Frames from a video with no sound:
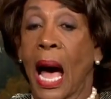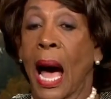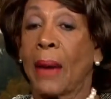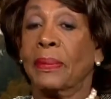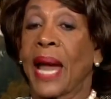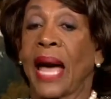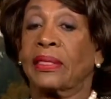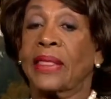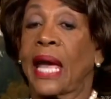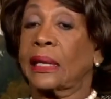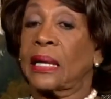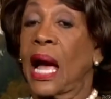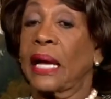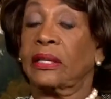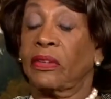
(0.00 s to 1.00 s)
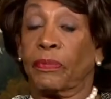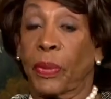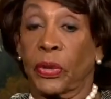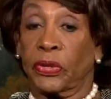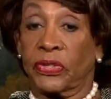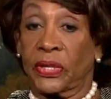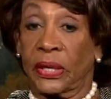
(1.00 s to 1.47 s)
I'm not that kind of
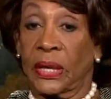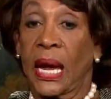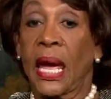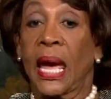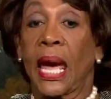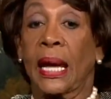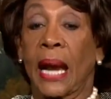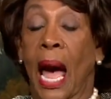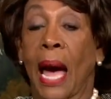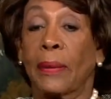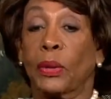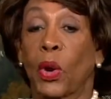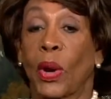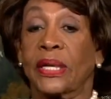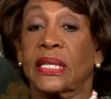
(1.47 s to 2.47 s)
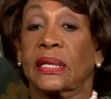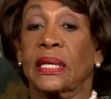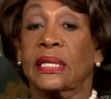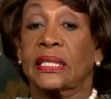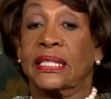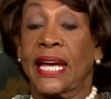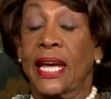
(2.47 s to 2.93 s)
person, and I'm going to
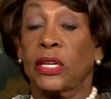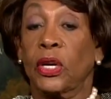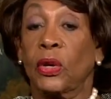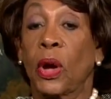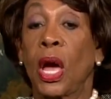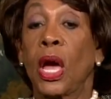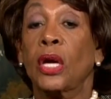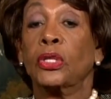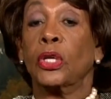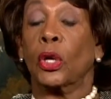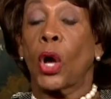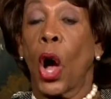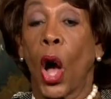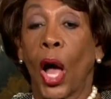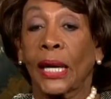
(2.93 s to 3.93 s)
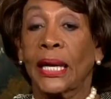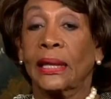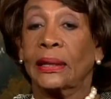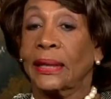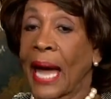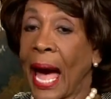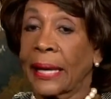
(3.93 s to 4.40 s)
continue to call
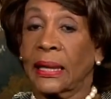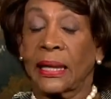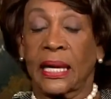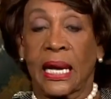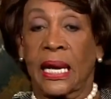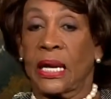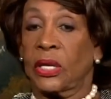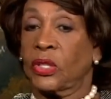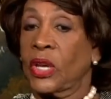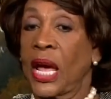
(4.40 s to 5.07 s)
it like it is